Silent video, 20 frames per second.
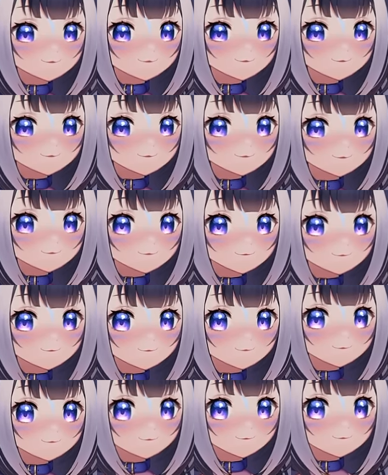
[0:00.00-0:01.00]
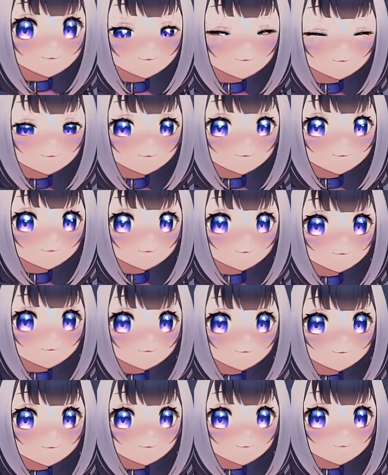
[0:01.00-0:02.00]
a good thing because otherwise I would have
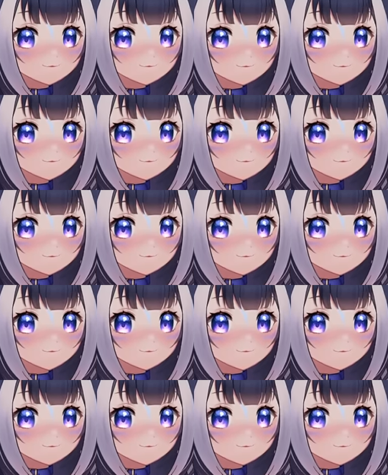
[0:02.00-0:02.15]
made a